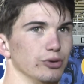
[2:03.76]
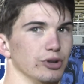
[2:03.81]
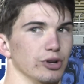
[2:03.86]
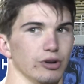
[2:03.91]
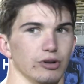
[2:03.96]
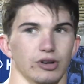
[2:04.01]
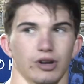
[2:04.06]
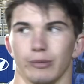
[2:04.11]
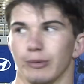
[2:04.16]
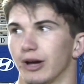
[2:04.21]
you
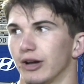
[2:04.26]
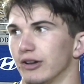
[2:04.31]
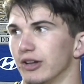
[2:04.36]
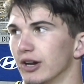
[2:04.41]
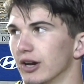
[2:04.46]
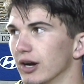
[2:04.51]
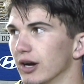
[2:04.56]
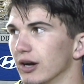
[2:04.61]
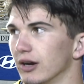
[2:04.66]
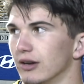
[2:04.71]
know, come out
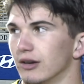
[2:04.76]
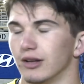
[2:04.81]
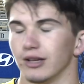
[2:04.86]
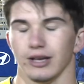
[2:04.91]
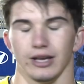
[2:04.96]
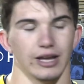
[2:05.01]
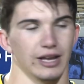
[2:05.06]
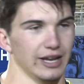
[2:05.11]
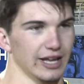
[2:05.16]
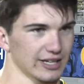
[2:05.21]
here
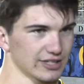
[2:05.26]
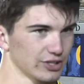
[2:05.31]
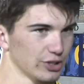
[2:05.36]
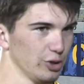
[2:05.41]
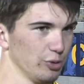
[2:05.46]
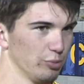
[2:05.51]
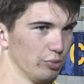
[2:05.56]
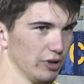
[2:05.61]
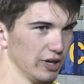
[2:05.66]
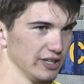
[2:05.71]
and
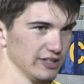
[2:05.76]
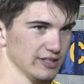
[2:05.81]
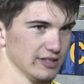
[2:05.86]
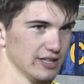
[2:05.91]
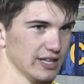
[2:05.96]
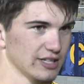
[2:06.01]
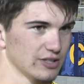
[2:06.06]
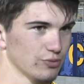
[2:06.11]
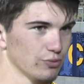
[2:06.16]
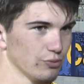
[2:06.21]
execute plays,
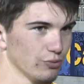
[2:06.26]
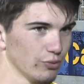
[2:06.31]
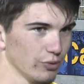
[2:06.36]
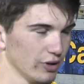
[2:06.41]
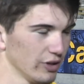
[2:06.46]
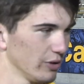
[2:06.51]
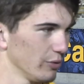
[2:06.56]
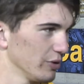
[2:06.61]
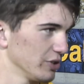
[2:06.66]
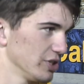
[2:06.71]
and that's
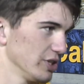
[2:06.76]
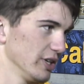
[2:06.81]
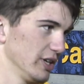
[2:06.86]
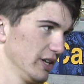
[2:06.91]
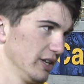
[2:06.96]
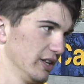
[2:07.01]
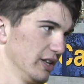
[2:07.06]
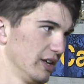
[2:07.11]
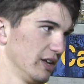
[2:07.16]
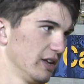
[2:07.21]
really what you
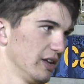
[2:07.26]
need.